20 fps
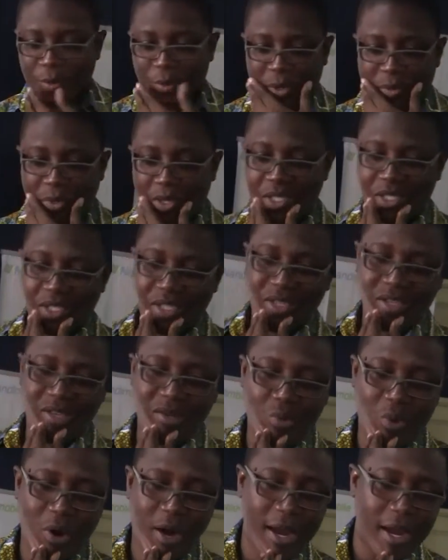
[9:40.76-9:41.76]
on BBC
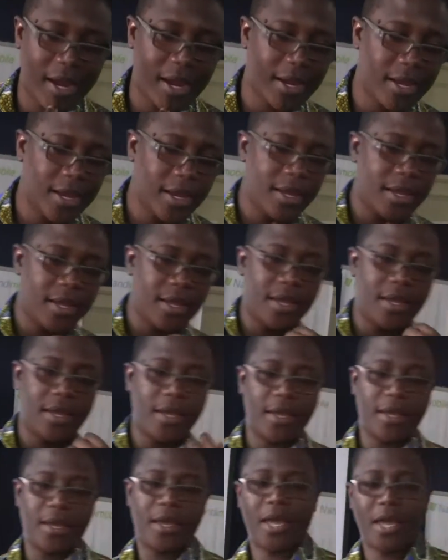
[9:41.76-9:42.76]
where
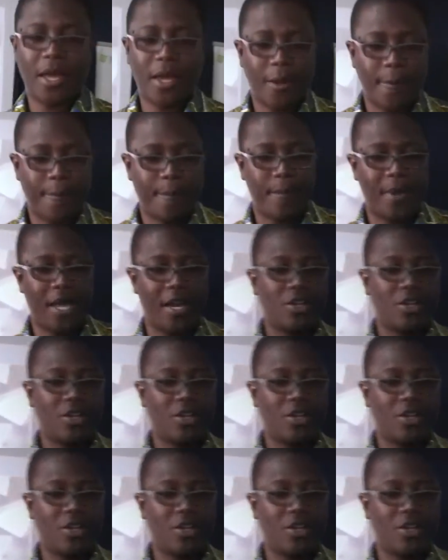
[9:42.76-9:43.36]
a